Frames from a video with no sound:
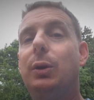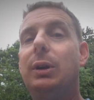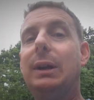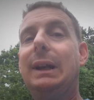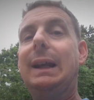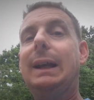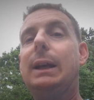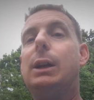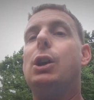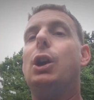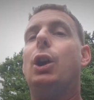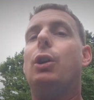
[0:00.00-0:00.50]
can
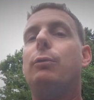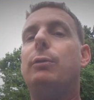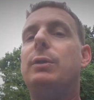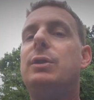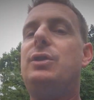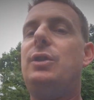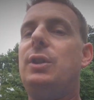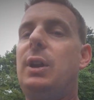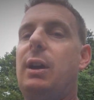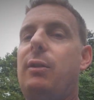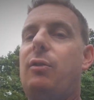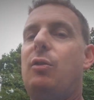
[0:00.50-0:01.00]

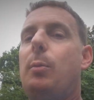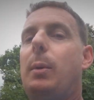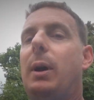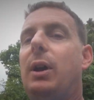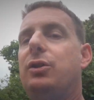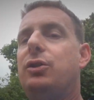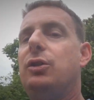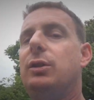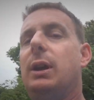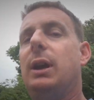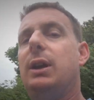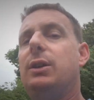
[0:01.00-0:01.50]
encourage their
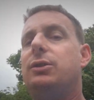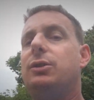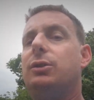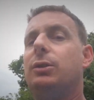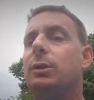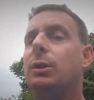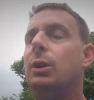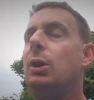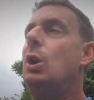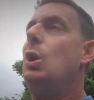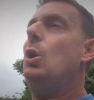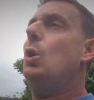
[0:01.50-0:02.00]
imagination.